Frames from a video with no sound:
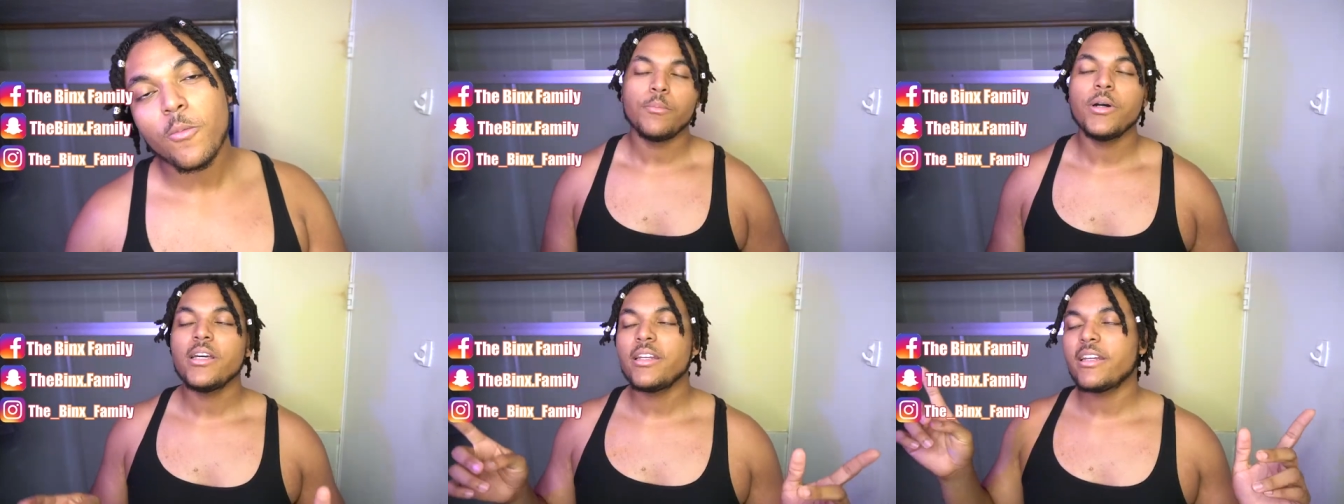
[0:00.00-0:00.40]

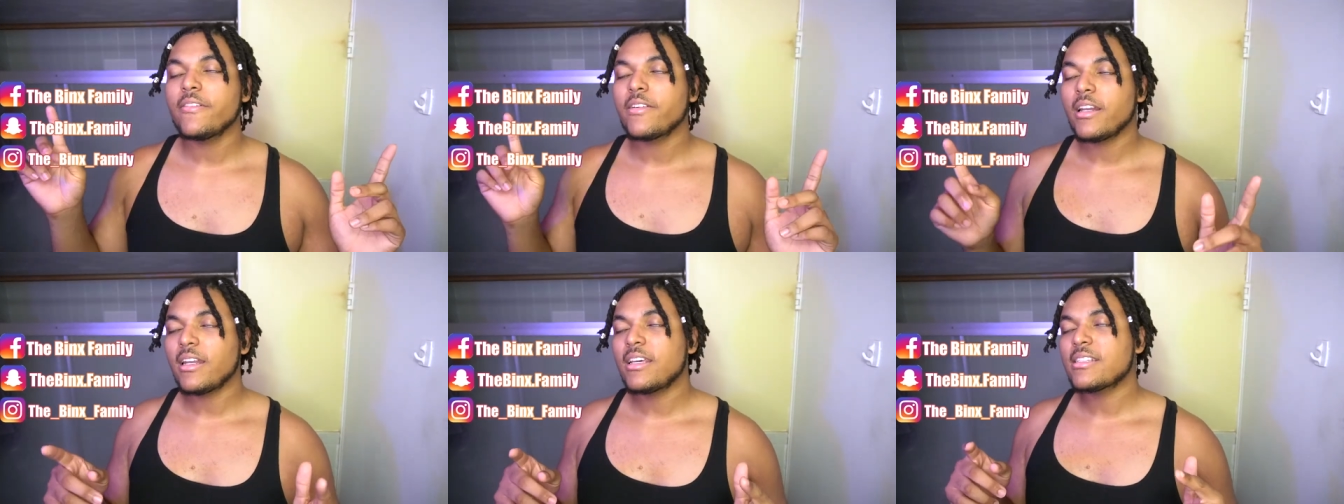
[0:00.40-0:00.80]
But
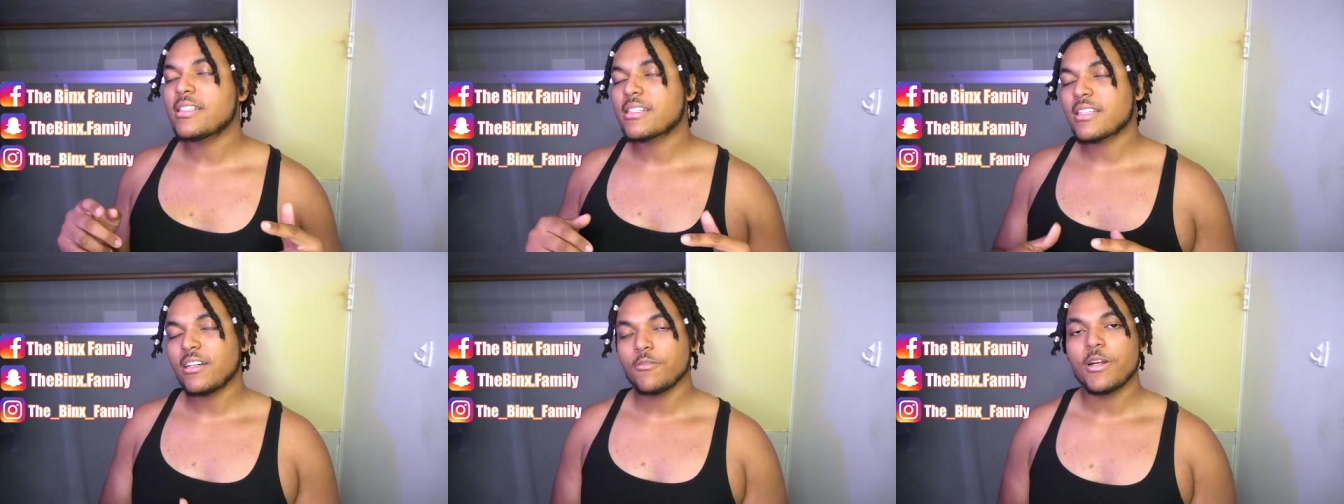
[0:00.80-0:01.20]
nevertheless,
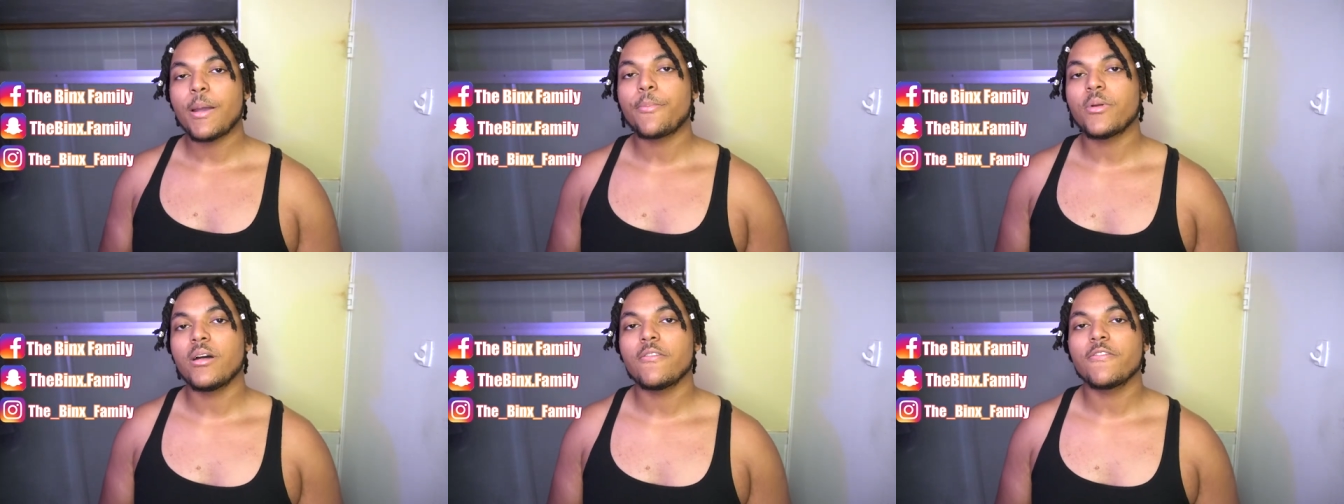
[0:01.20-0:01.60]
that's gonna
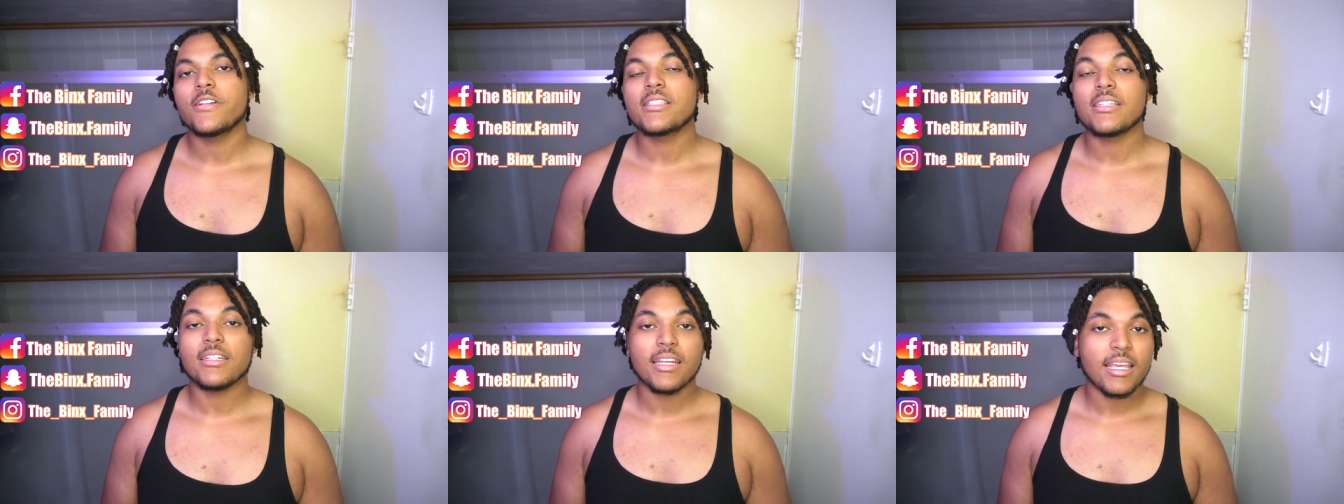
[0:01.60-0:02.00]
wrap it up for
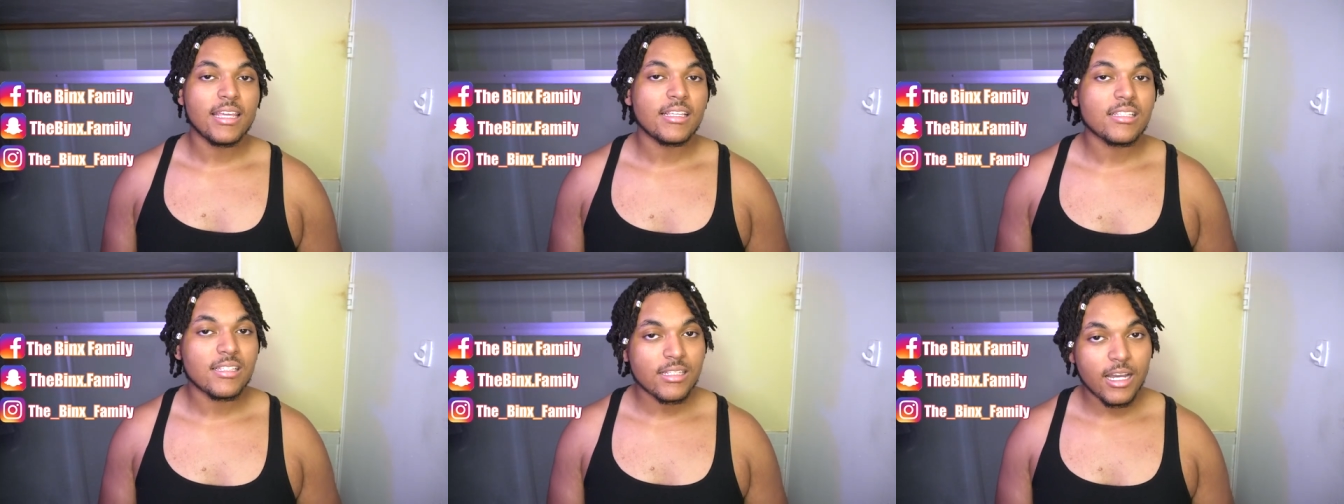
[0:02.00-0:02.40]

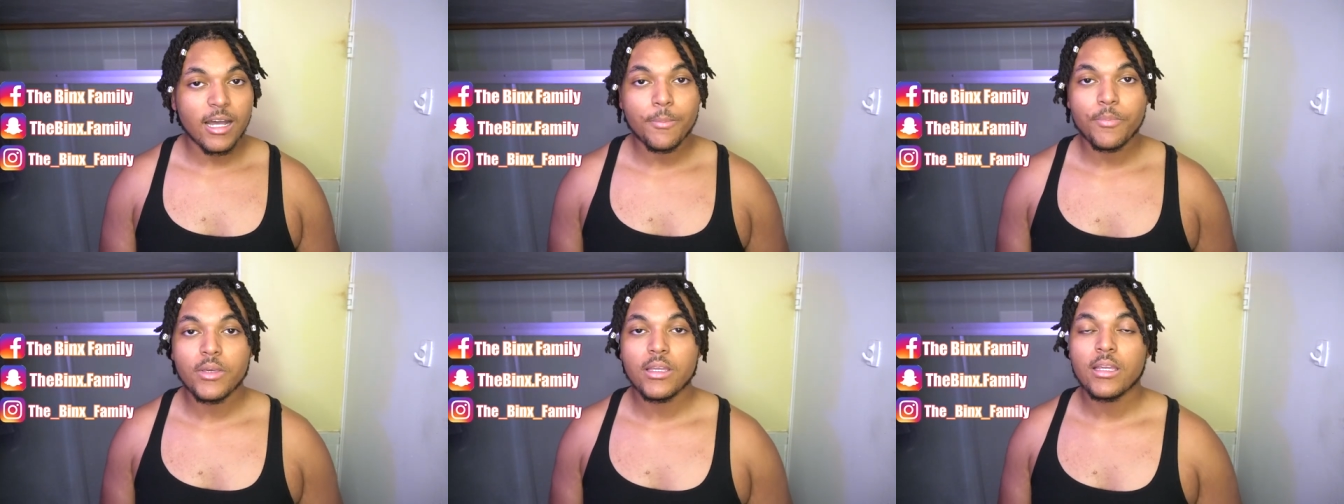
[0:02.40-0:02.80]
today's
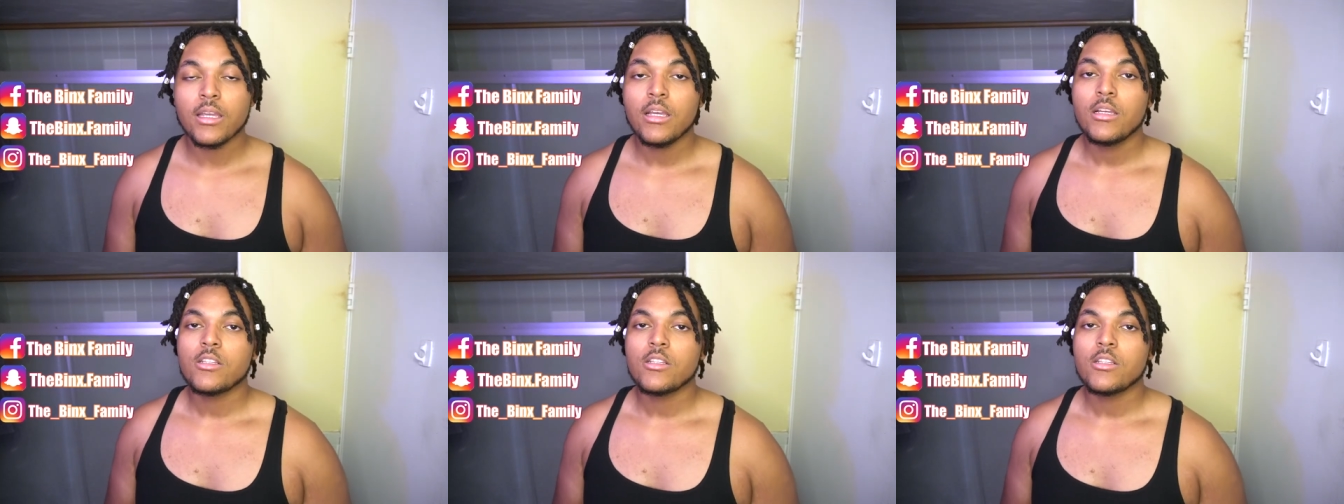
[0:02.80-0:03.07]
topic.